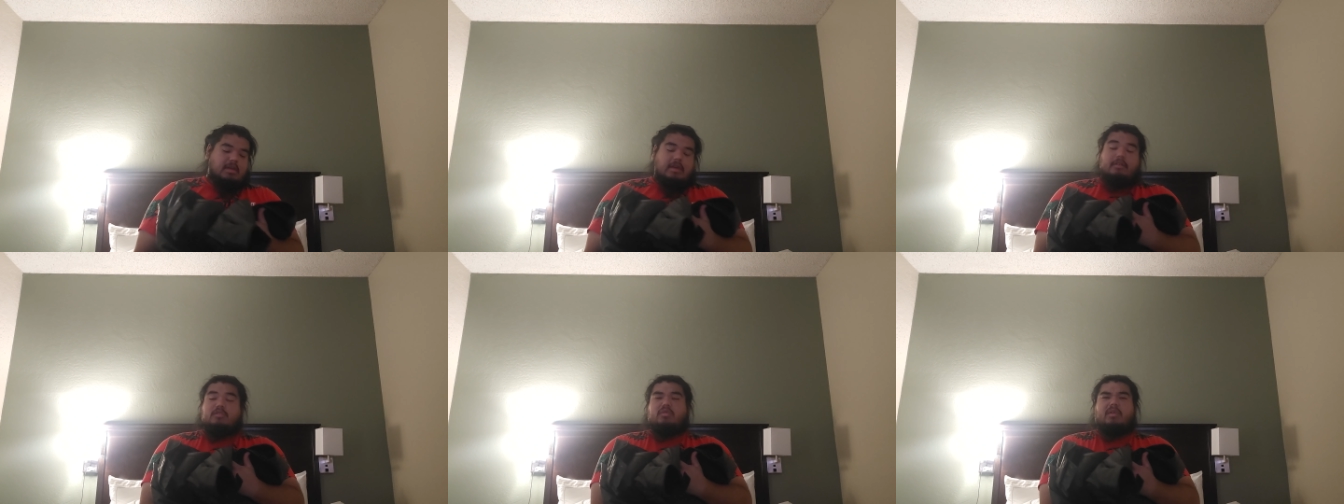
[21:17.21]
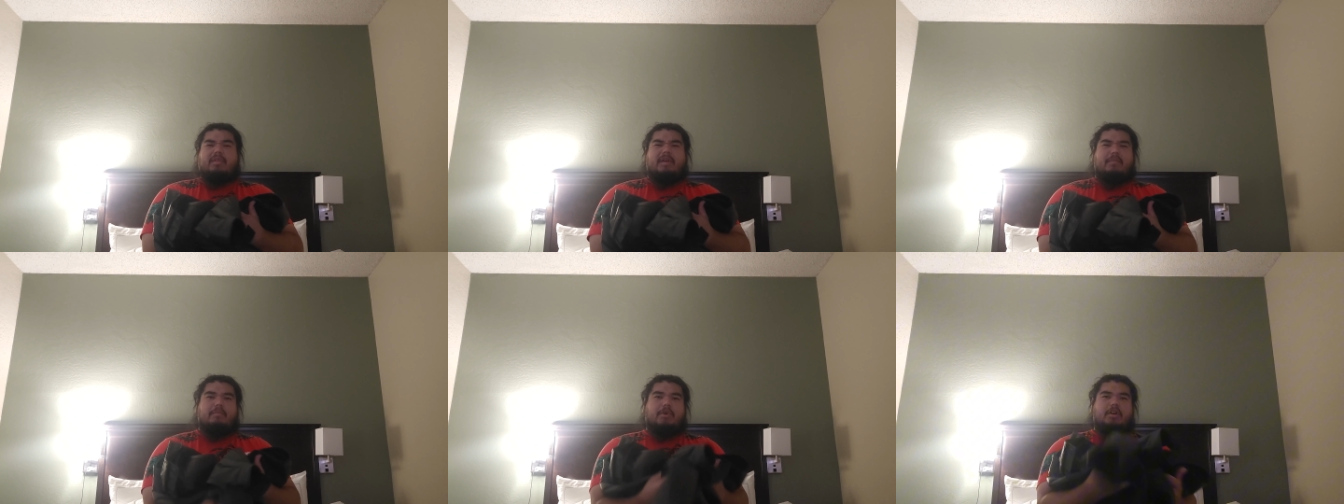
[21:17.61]
It was
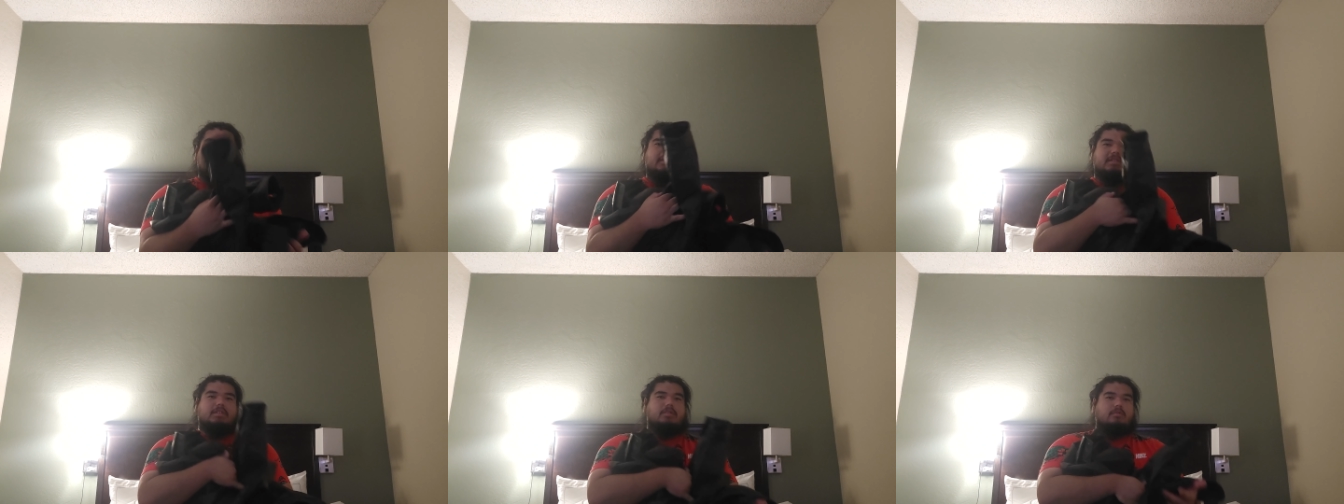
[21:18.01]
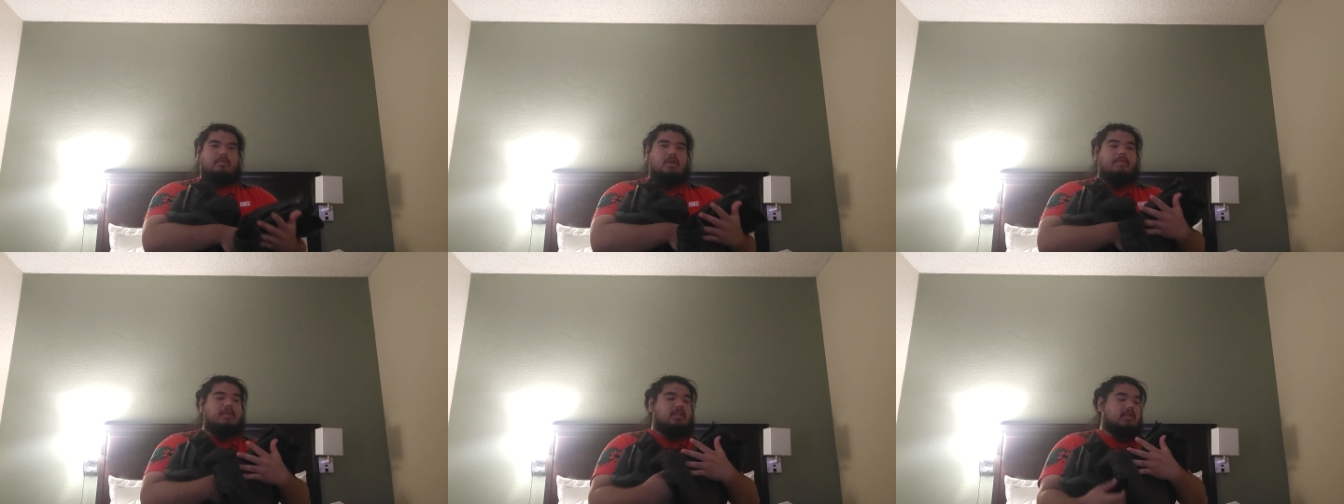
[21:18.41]
25 bucks too.
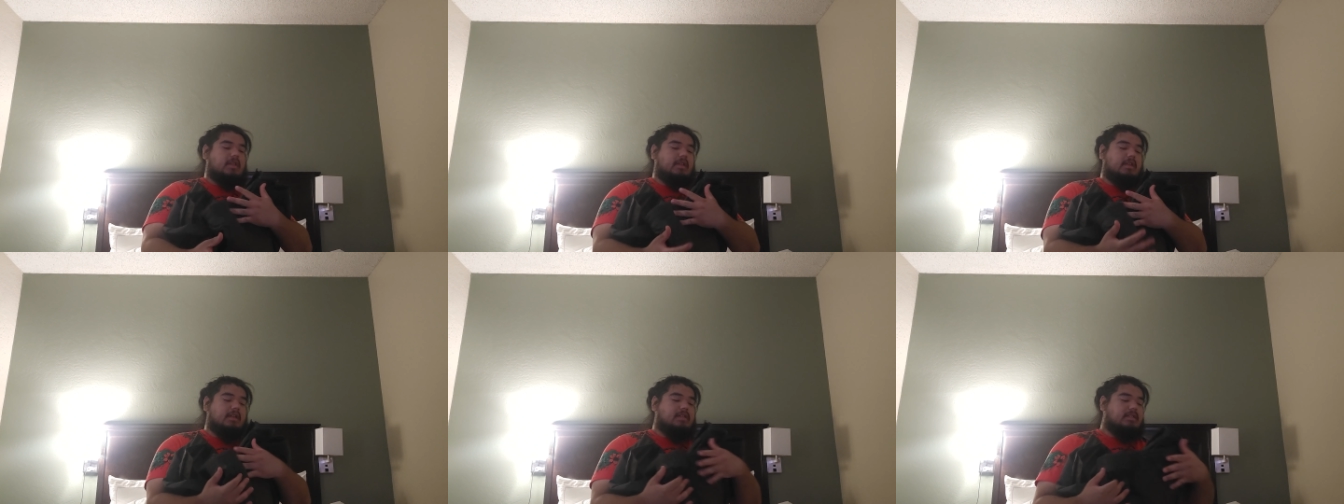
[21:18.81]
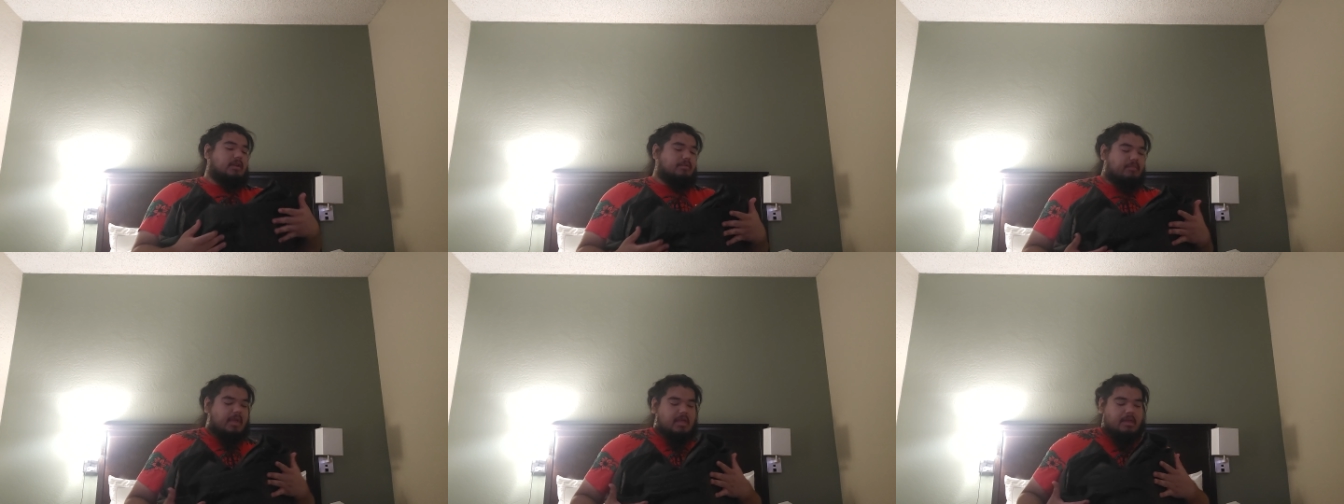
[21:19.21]
I mean, like, it's not,
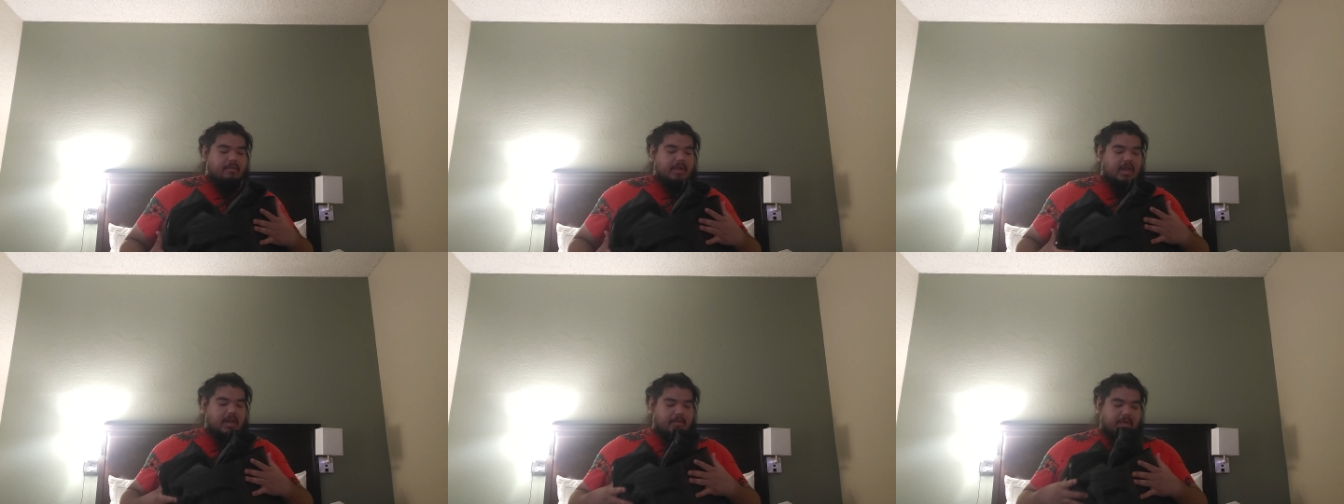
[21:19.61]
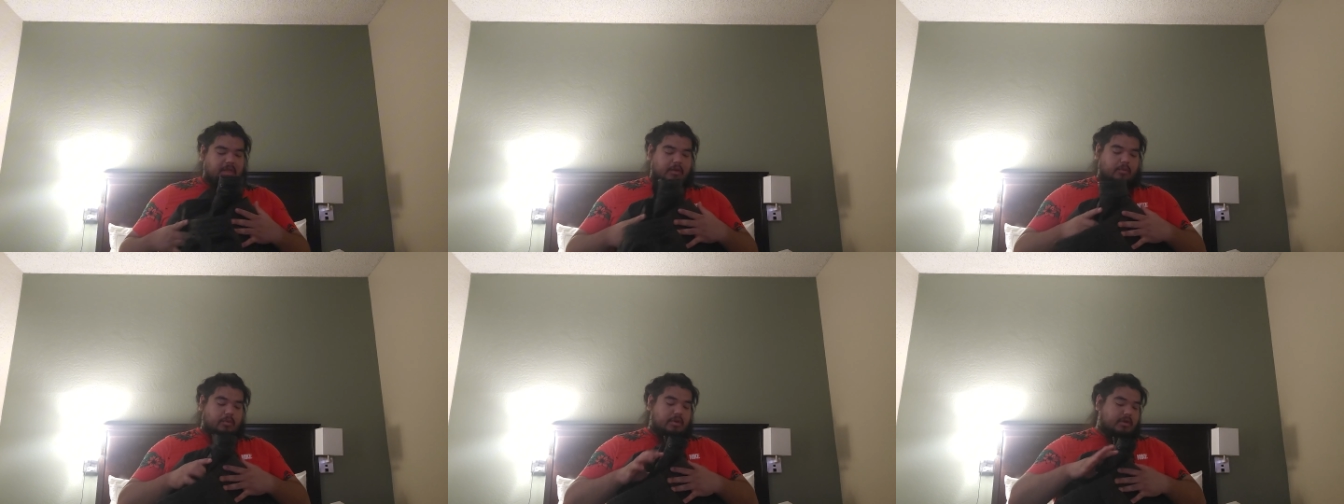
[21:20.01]
it may not be
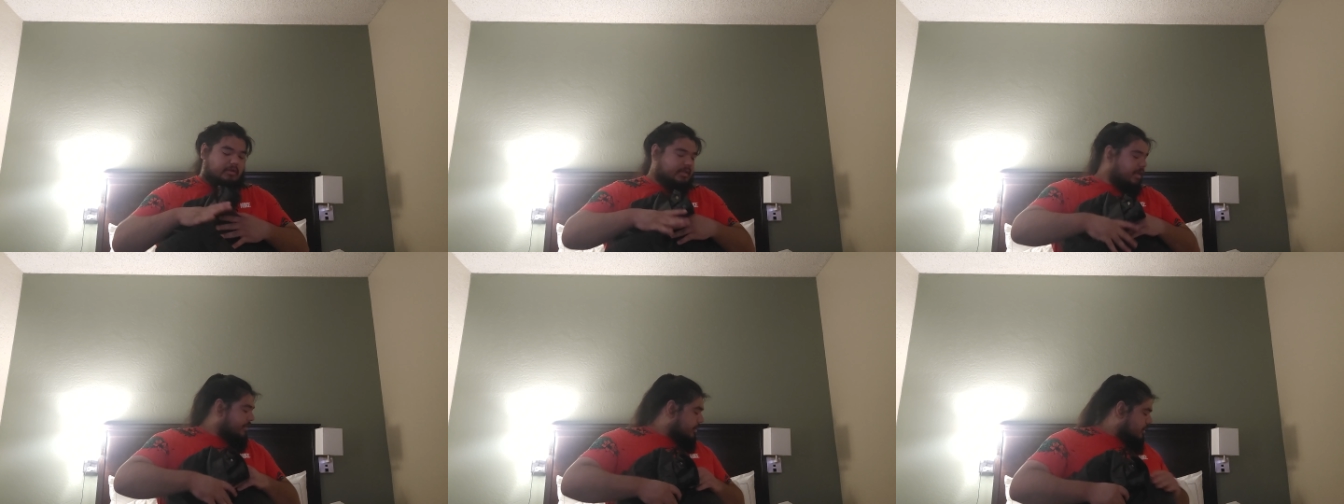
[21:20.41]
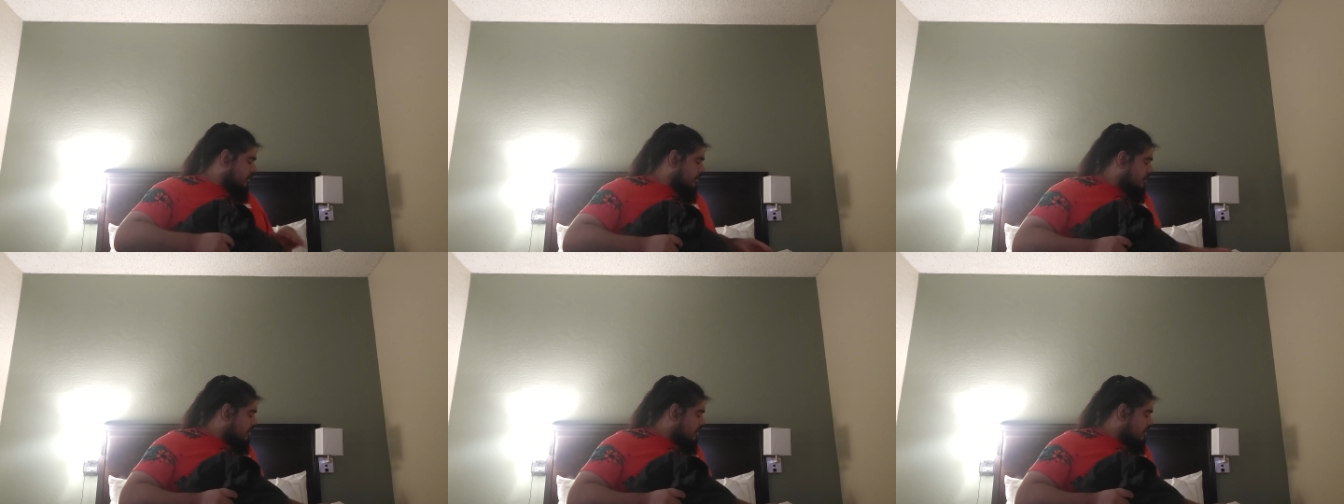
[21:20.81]
like real leather,